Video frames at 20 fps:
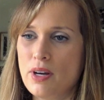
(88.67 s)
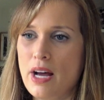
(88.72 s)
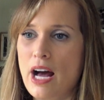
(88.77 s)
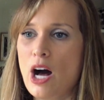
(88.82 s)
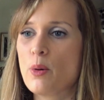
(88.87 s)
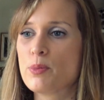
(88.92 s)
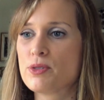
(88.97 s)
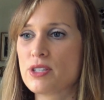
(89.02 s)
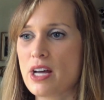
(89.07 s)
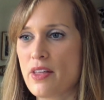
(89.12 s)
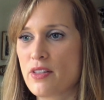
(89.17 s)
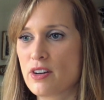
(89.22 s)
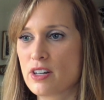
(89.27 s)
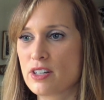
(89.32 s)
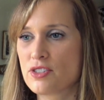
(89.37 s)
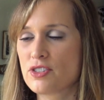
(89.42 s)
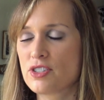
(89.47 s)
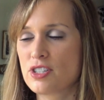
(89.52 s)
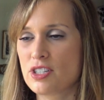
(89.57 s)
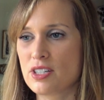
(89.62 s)
helps
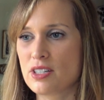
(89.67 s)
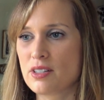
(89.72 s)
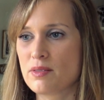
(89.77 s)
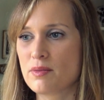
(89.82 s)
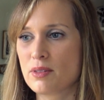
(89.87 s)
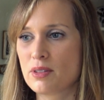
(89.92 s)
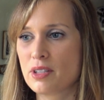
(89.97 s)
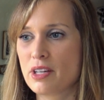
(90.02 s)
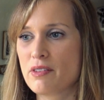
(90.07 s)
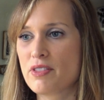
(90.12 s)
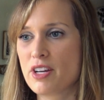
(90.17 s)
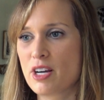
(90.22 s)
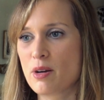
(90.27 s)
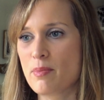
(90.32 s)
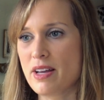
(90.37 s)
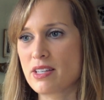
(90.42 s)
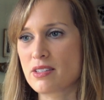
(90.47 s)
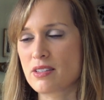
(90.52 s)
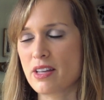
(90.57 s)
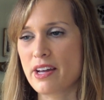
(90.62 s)
others to live
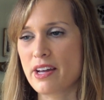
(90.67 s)
their best